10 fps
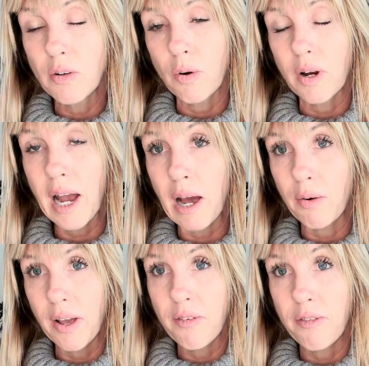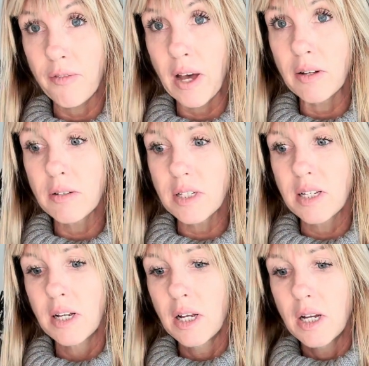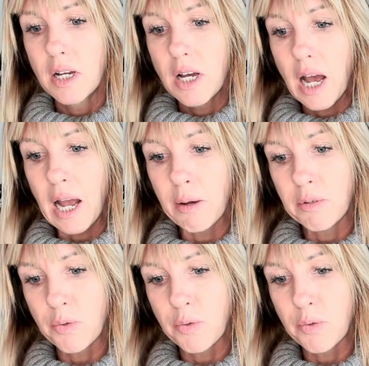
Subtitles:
or how I felt, I was